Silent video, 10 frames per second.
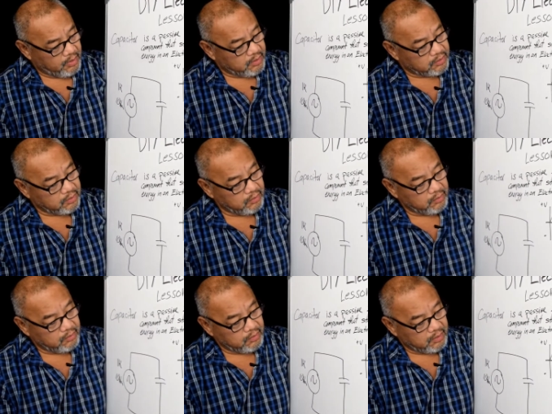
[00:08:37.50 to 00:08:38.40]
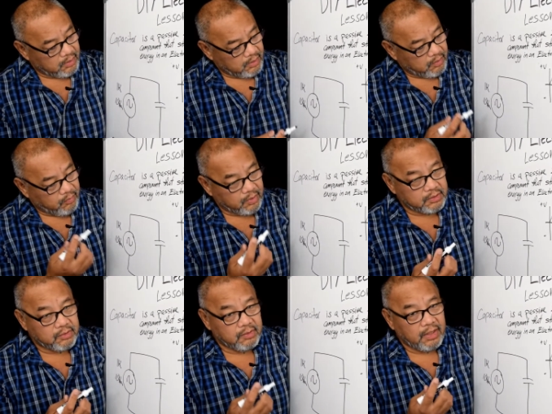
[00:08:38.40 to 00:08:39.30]
So
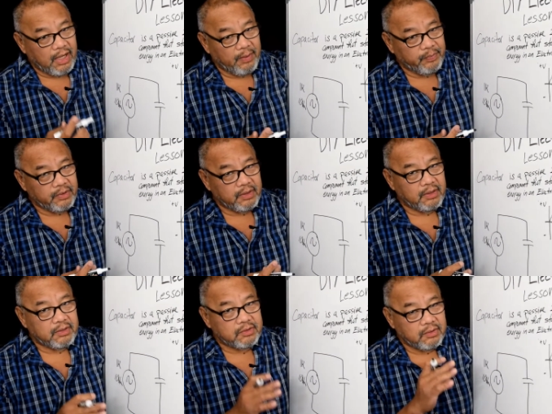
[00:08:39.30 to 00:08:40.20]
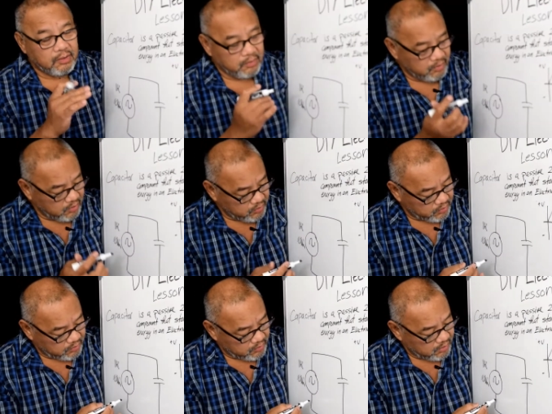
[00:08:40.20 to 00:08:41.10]
what's going to happen here in slow
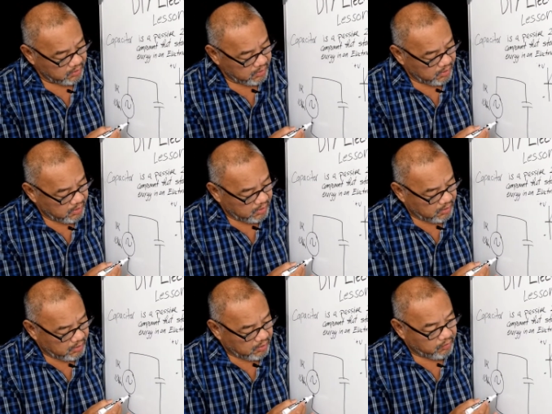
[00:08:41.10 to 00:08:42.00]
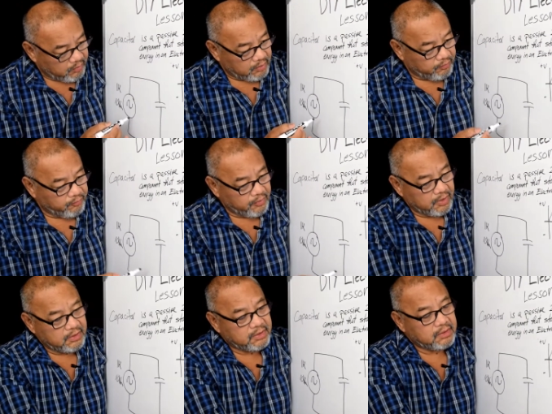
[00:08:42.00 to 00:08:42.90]
motion with the
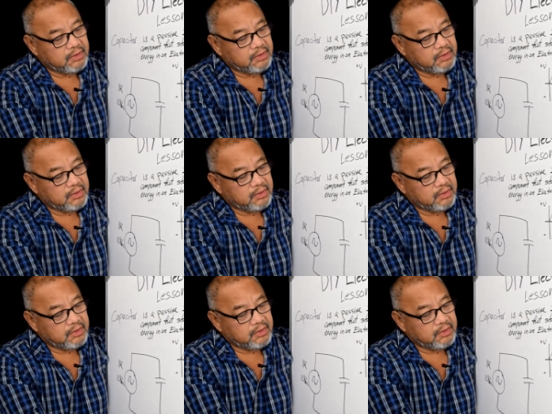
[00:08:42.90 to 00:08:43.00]
first